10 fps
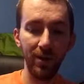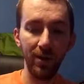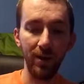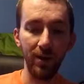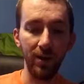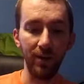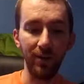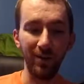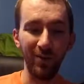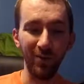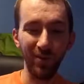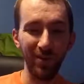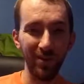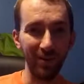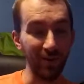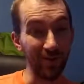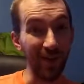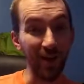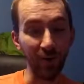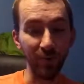You don't really, at least
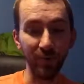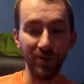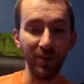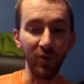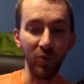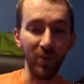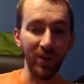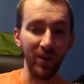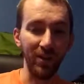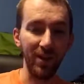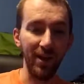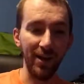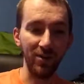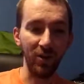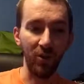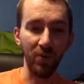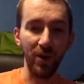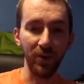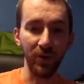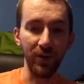I don't see too many that actually thread
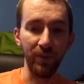on.